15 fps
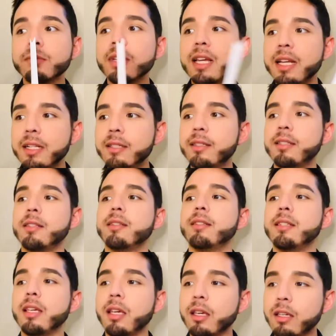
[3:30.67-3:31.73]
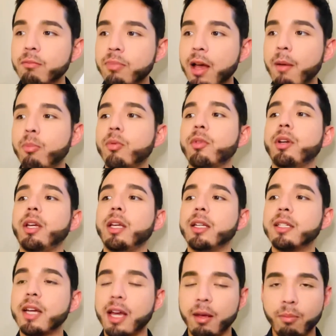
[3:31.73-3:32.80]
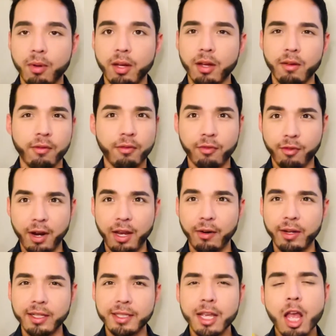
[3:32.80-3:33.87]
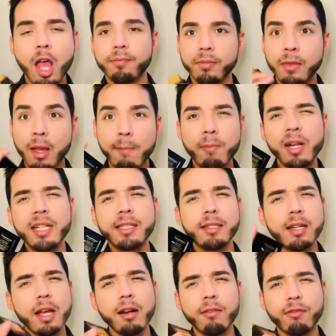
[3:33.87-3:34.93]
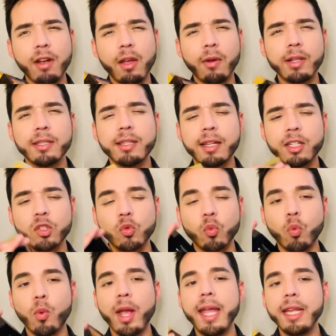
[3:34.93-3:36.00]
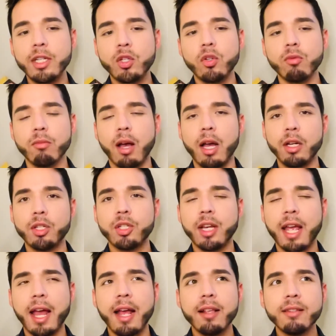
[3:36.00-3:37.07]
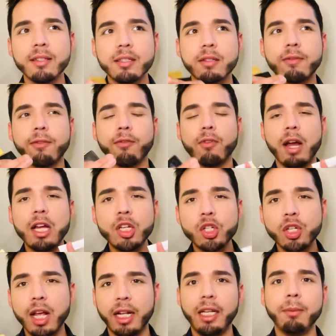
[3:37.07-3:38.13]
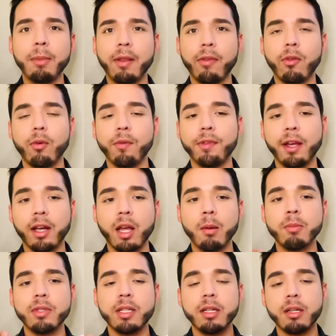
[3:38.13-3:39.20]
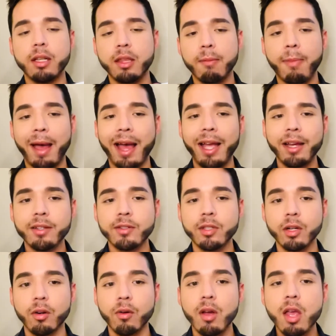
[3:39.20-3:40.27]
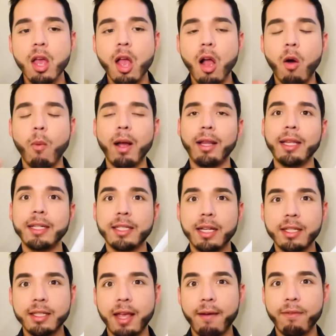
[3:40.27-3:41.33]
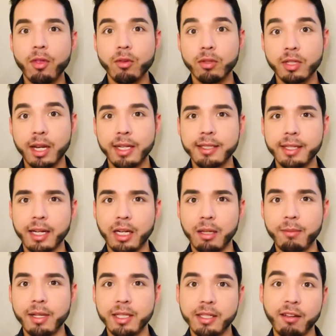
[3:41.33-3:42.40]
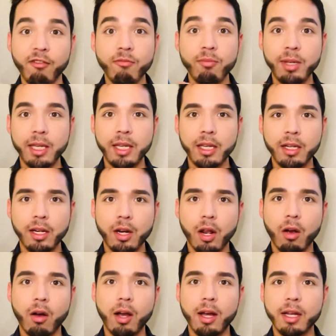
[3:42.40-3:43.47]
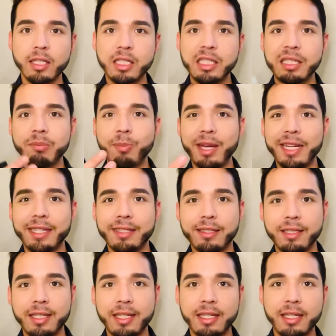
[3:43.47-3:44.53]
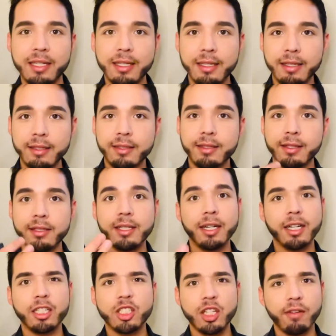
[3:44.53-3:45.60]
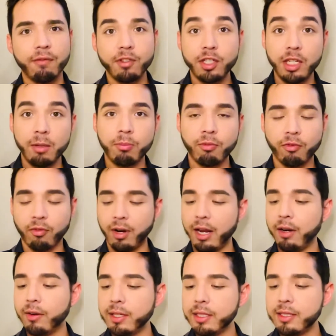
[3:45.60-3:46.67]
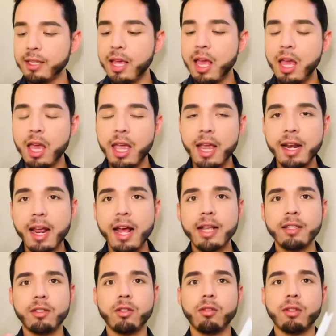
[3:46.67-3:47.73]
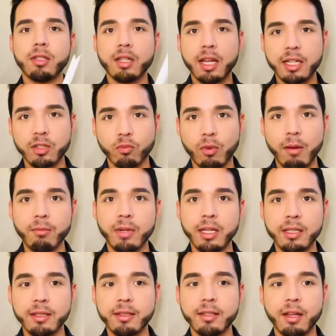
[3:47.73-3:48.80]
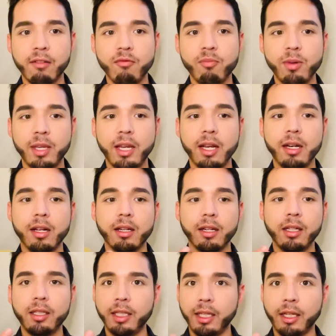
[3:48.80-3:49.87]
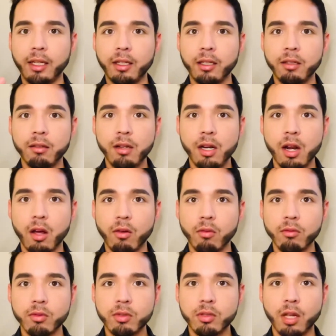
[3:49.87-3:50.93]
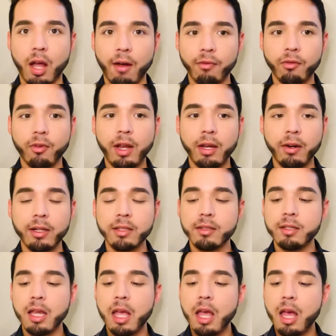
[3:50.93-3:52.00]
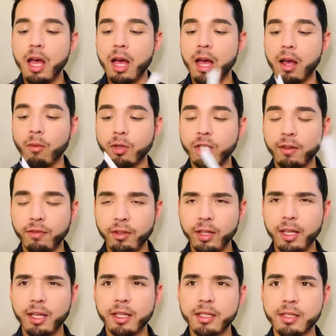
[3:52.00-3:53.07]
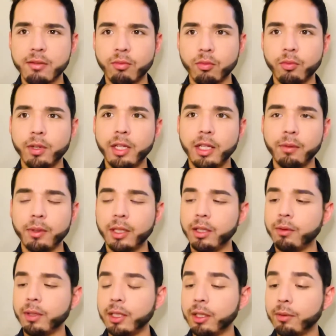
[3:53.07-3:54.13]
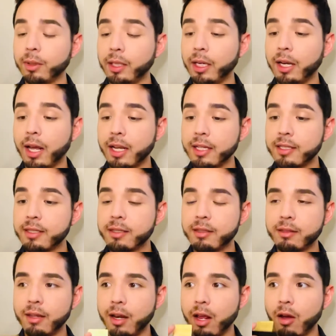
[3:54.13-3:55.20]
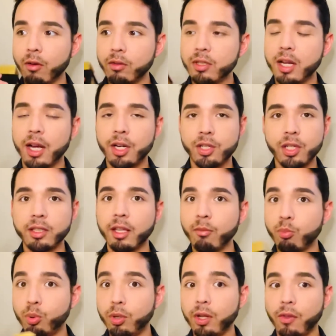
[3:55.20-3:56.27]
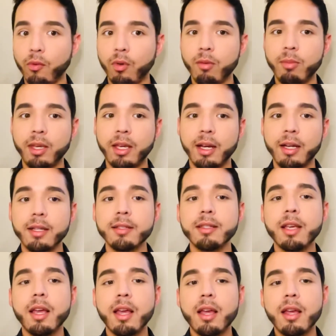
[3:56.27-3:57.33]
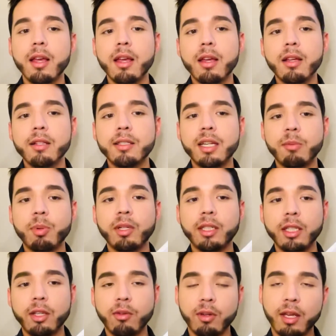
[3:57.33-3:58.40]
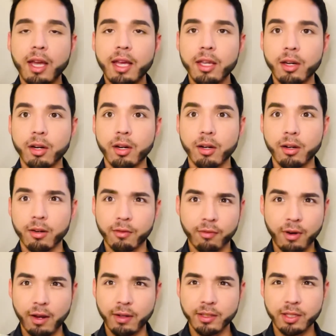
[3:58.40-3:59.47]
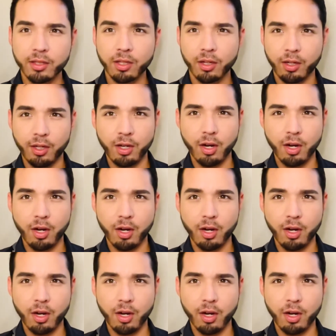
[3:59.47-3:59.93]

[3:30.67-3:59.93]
incensey, peppery type of fragrance. But it's not a fragrance that is way too much. It has this fresh element to it that comes in in the back. So while it does have those nice elements of being, you know, a spicy, seductive, deep fragrance, it has those nice remnants of being a clean, you know, soft fragrance, uh, which I feel like it is a really, really, really, really nice, you know, touch that they put into it, because typically you get your fragrances that are, you